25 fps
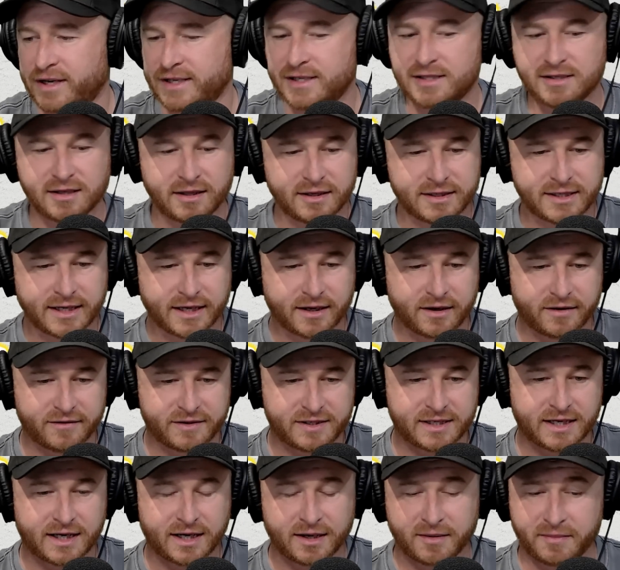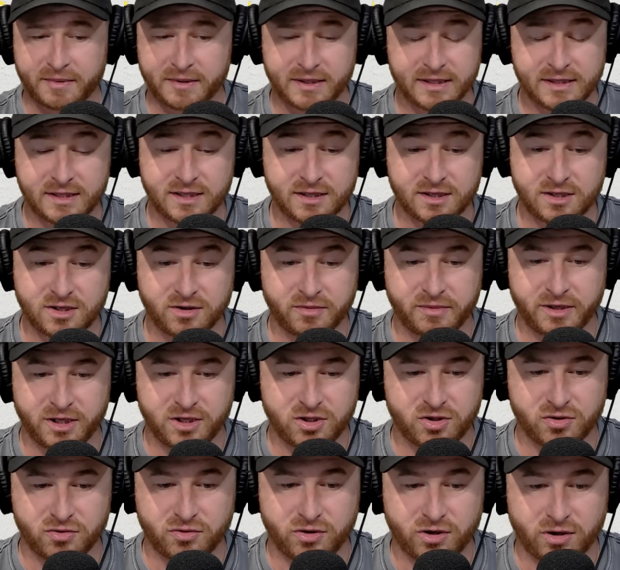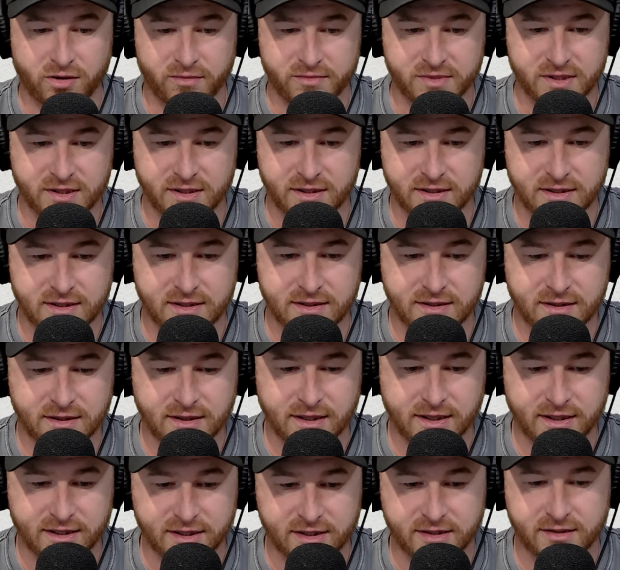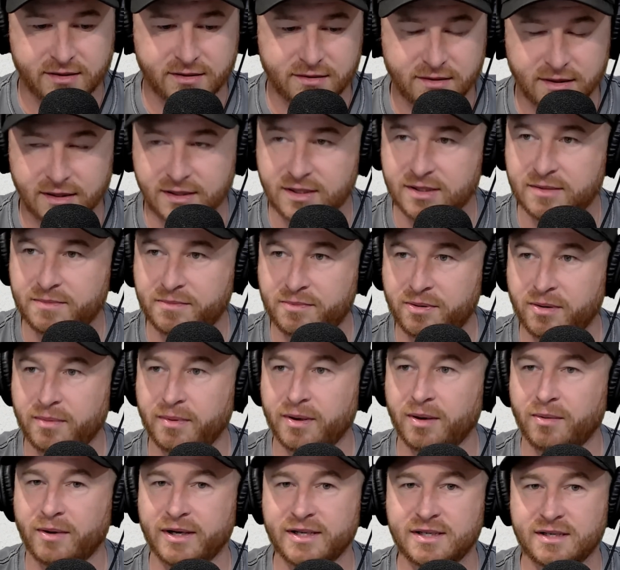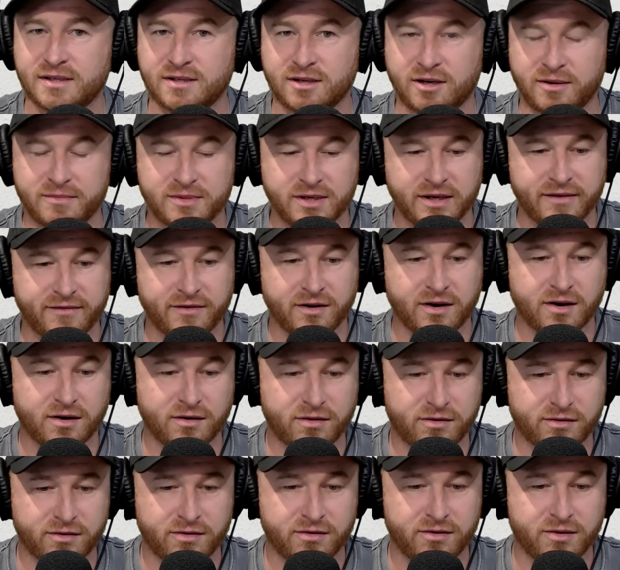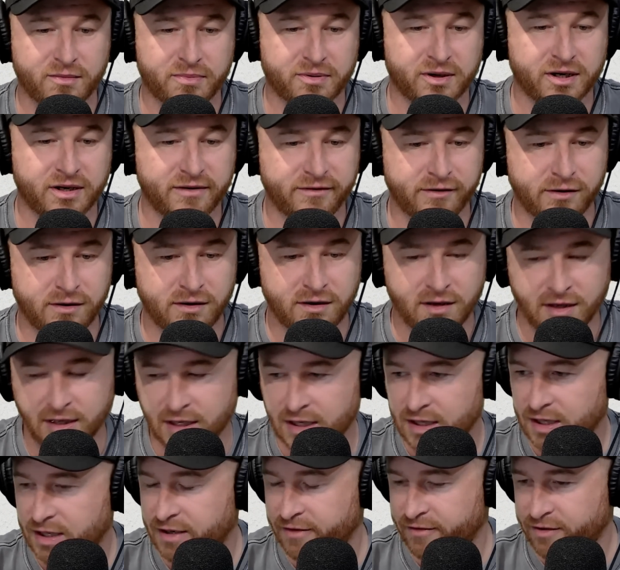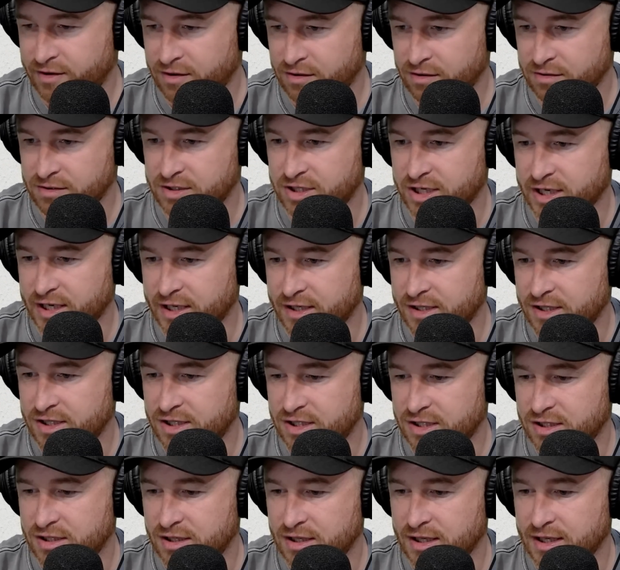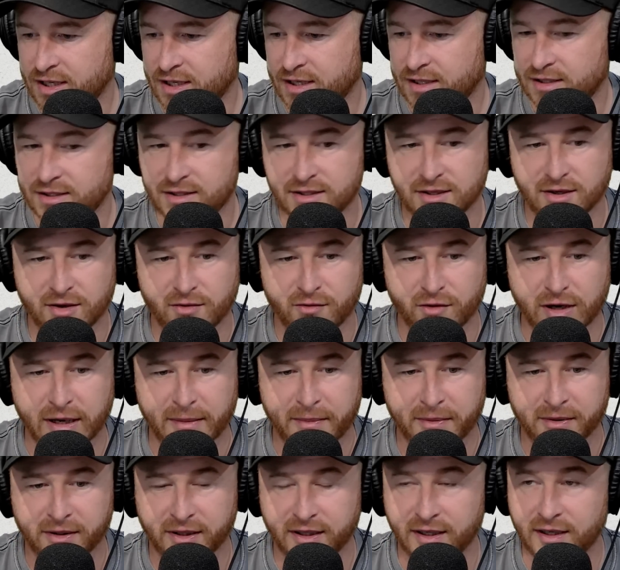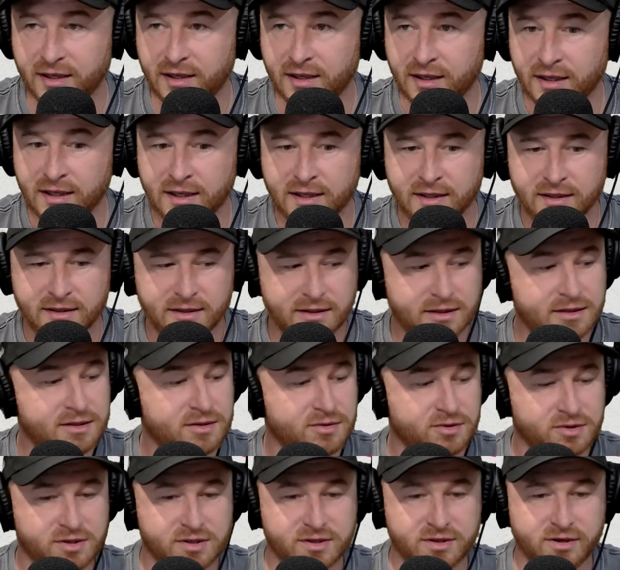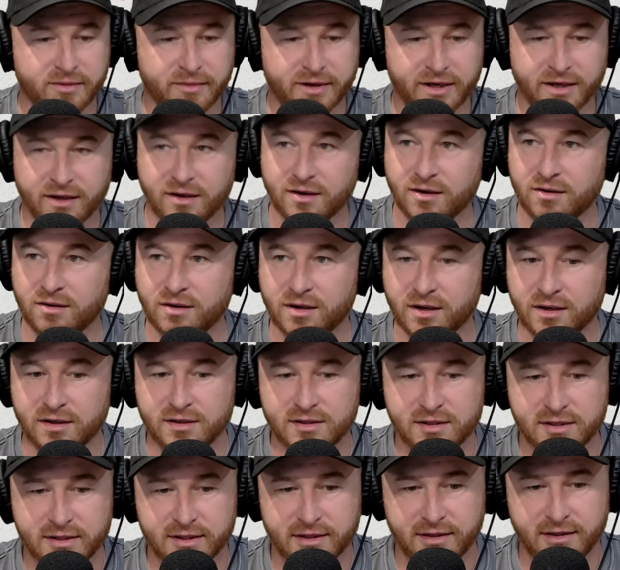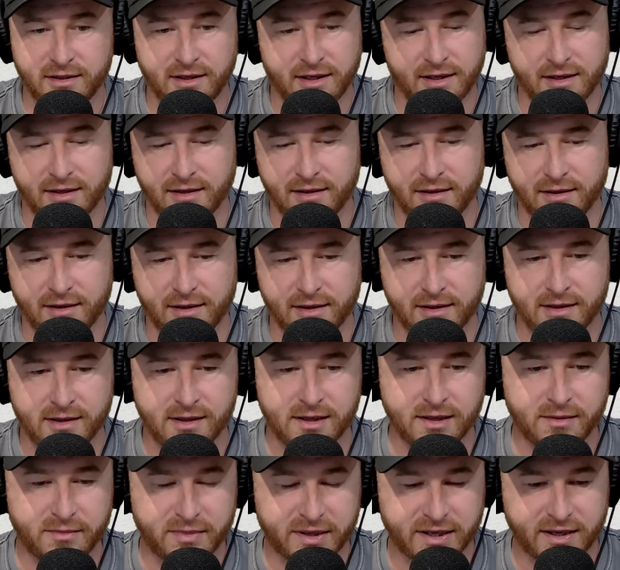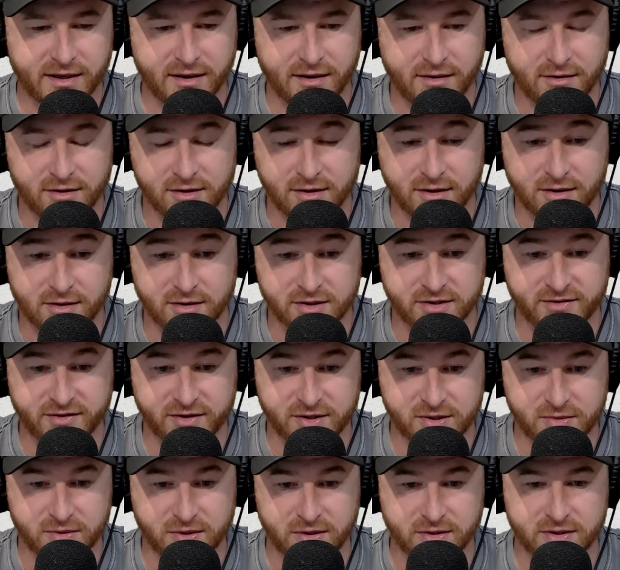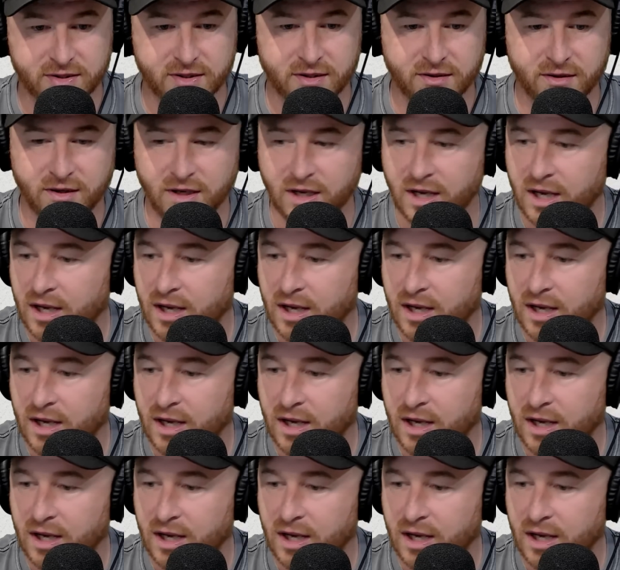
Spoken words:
of races like Takeover Target, but there's just too many dual noms, and it's probably a waste of time to even go through the preview, given it'll change so rapidly. There's horses nominated Gold Coast and back in Gosford as well. So